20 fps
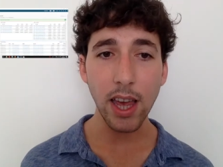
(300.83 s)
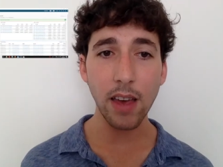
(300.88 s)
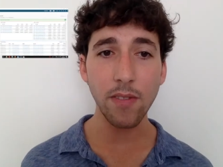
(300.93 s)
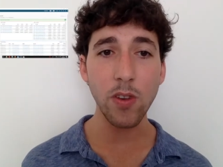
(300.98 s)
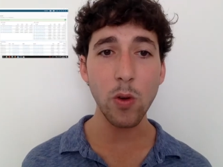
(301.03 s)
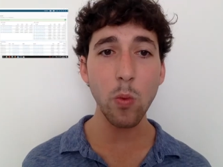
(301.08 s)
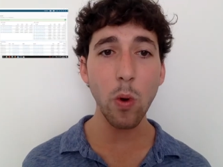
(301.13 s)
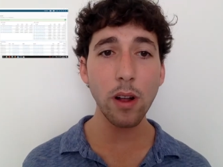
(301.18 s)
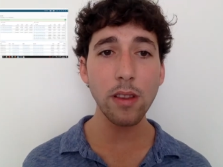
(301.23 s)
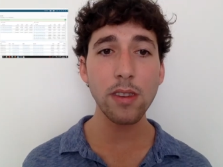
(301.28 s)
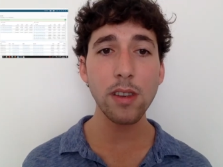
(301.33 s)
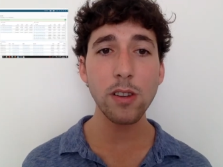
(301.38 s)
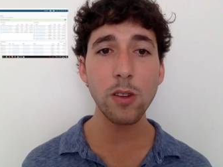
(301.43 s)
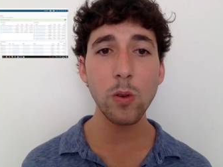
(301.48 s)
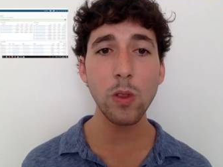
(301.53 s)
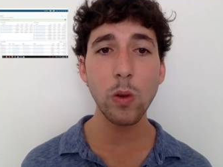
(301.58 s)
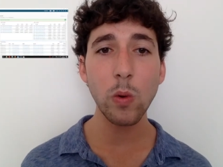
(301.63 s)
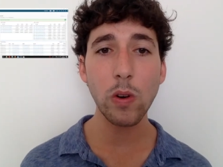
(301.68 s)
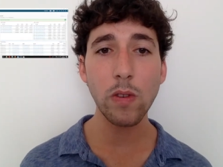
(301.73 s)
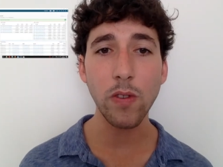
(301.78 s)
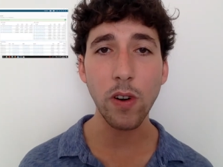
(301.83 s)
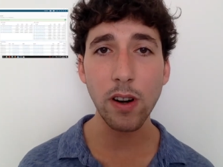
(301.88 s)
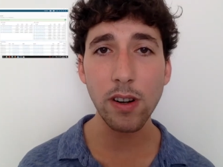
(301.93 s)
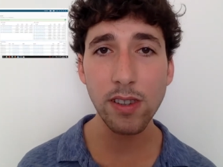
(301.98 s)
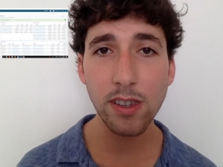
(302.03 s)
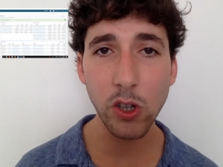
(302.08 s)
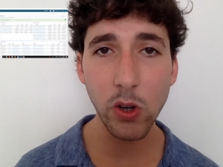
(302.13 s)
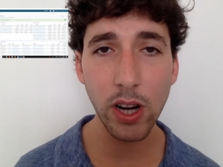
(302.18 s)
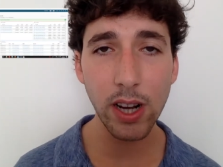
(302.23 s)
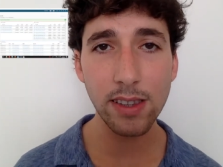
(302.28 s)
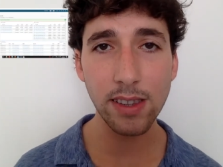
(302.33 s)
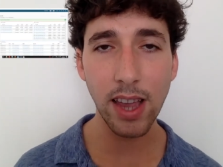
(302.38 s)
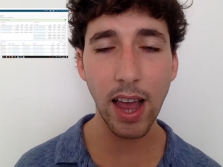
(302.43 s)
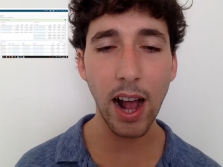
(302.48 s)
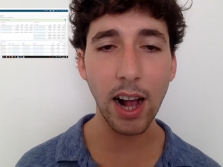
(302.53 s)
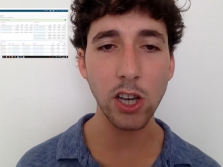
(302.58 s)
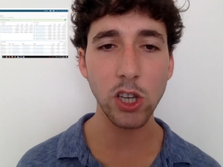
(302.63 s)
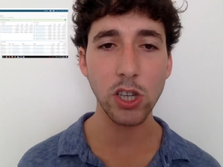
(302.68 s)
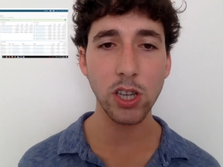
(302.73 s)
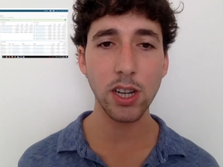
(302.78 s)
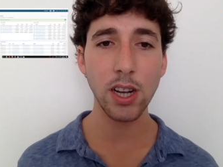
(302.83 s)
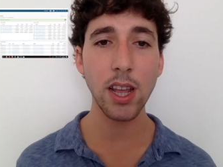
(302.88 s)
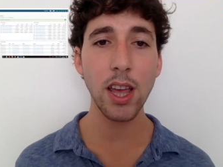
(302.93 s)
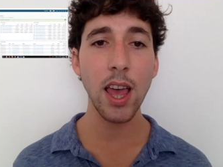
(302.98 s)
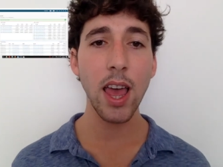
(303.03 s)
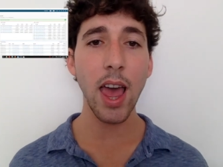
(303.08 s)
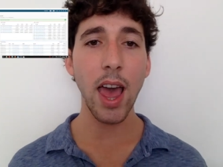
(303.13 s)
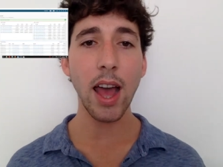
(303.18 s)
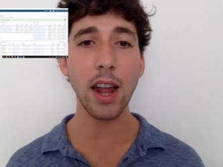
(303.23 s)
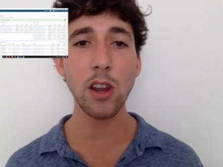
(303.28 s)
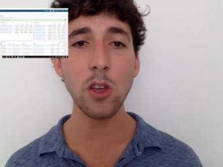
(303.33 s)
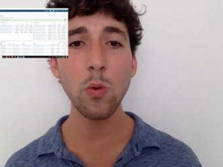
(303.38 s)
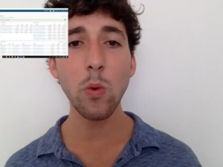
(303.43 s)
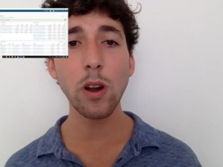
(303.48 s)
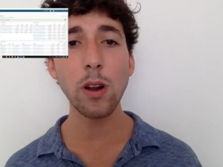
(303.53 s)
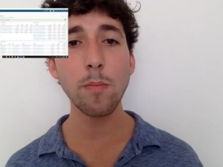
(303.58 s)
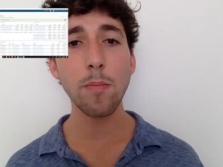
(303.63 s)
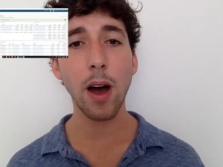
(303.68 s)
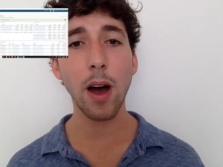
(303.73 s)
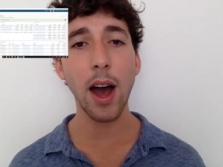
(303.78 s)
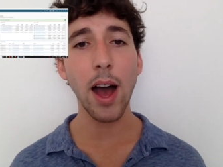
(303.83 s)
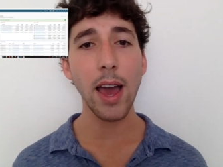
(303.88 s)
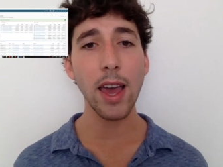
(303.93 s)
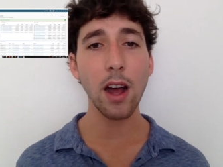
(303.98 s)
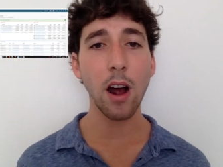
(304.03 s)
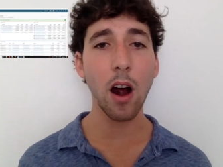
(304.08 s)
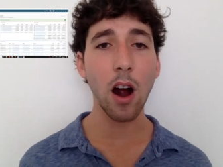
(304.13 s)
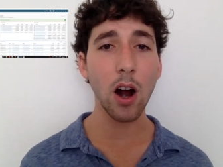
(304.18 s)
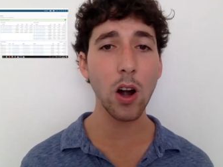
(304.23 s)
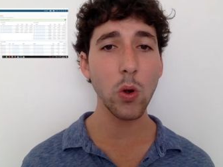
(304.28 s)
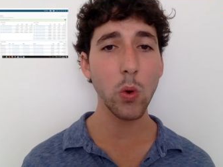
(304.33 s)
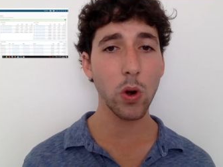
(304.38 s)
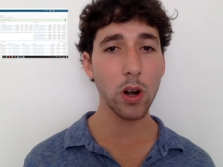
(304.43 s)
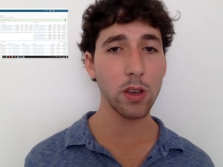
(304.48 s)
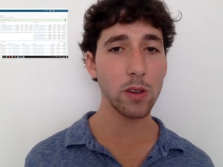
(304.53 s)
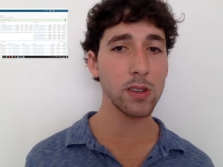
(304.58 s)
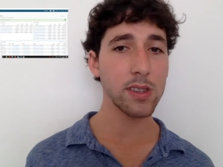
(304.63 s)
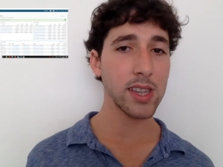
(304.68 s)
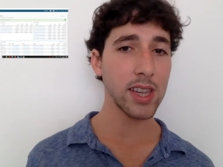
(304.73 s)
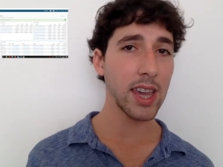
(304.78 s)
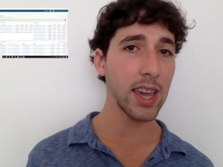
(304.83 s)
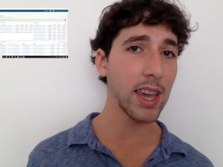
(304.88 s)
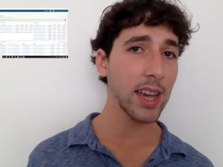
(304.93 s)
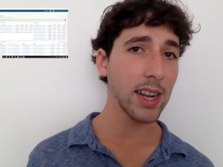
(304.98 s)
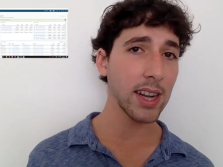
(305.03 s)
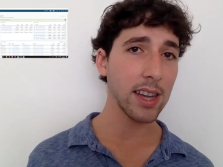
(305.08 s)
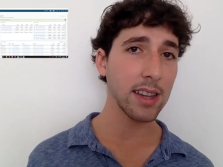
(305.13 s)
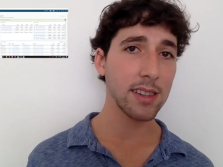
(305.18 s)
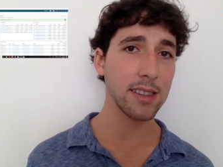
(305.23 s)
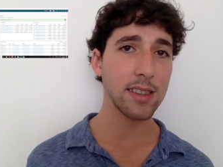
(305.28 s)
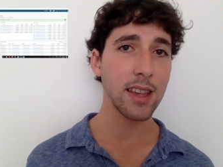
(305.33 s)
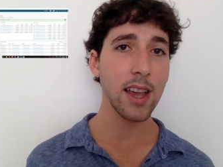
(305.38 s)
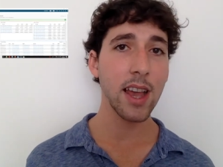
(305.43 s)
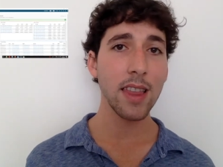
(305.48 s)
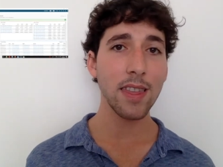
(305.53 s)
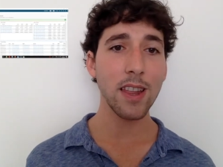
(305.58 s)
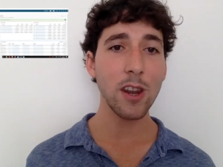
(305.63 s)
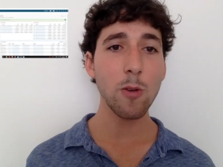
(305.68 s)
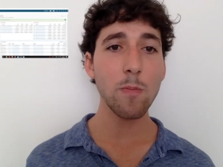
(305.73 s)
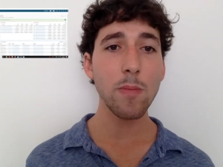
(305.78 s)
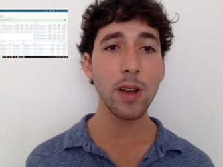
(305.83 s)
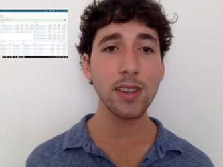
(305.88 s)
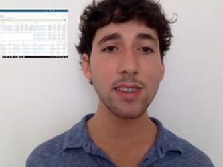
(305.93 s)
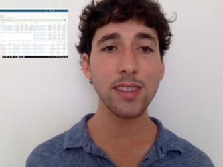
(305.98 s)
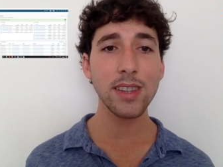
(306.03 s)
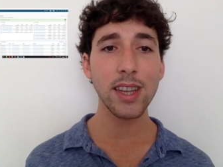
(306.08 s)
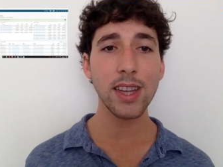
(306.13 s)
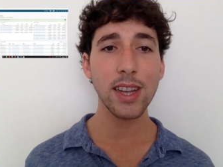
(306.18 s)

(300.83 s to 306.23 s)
if you want to do the reverse transaction and you want to buy Ardor using Ignis, then you must